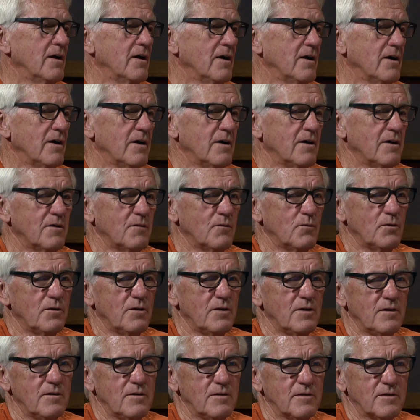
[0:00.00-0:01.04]
uh,
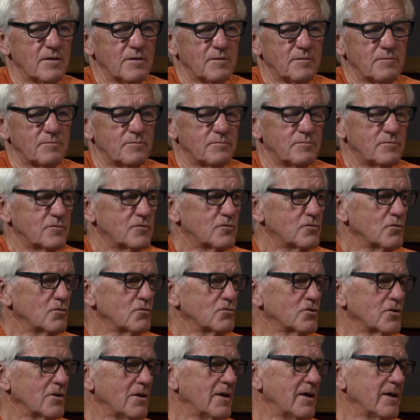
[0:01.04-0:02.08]
we uh,
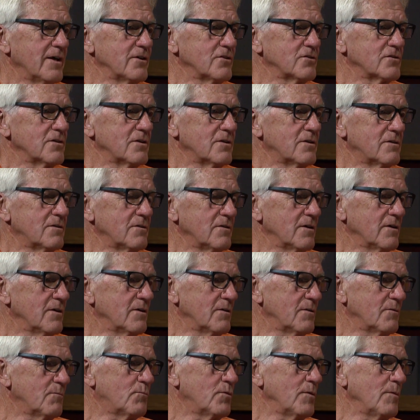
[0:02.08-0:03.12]
socialize it,
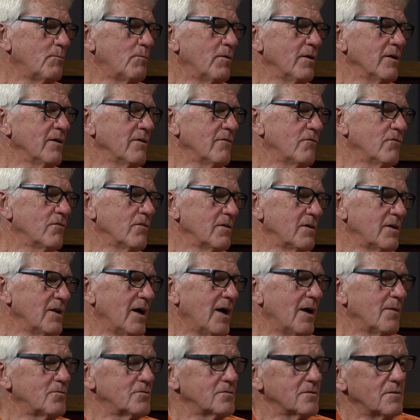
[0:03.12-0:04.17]
uh, prepare it for
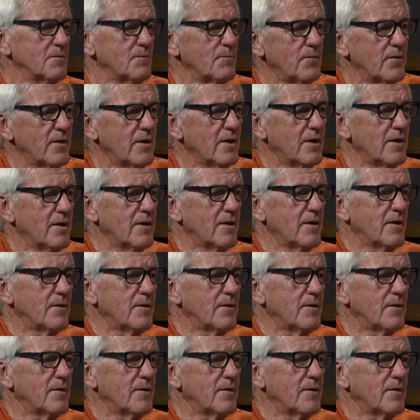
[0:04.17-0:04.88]
adoption. So a lot of